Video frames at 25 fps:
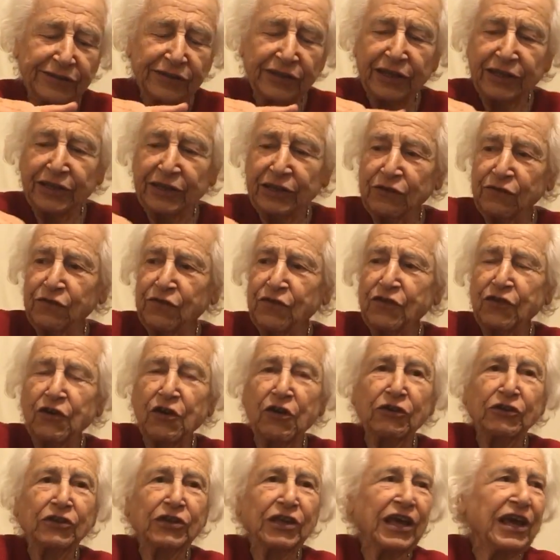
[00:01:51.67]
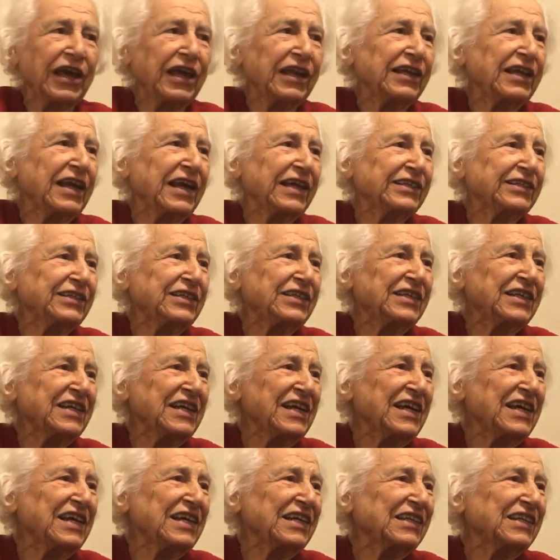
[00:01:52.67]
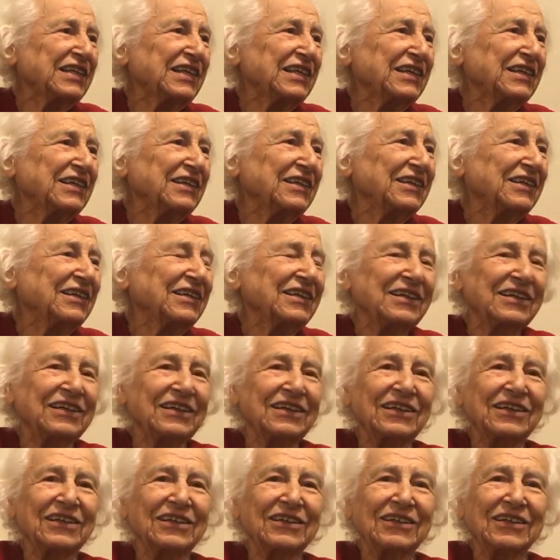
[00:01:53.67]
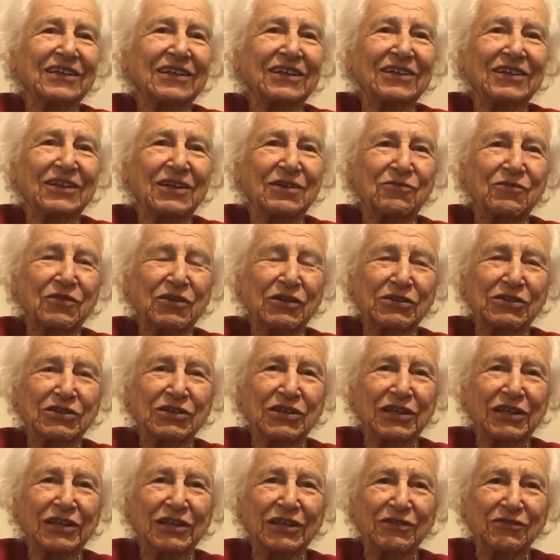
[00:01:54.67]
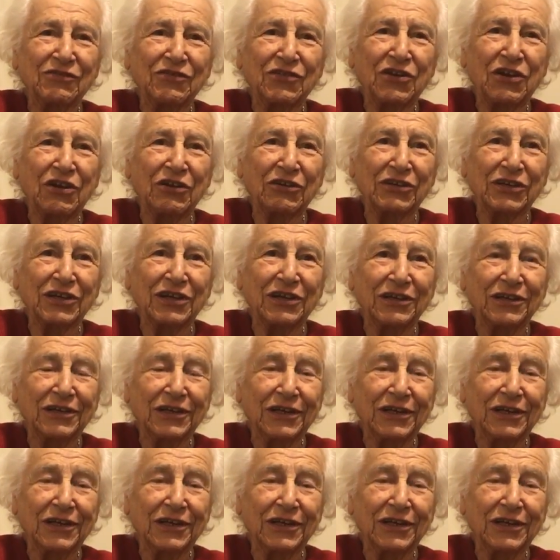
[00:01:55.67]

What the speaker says: then the front cannot see it, the ones in the front.